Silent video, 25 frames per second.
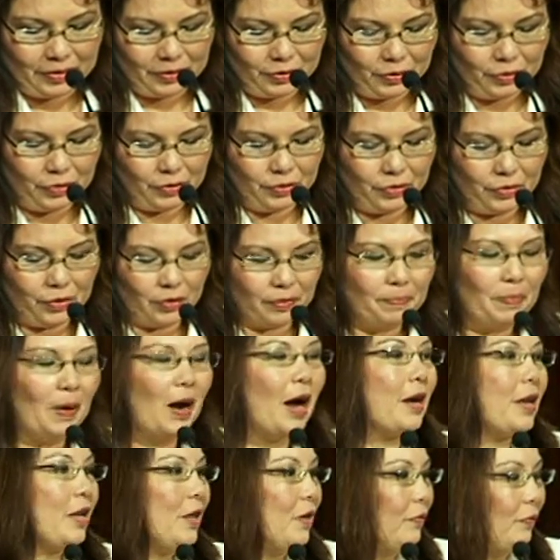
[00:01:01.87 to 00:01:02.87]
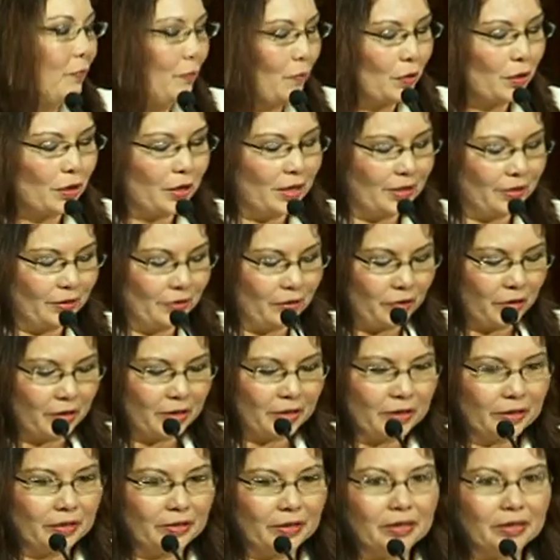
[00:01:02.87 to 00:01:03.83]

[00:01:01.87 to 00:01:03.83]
your body of work as an artist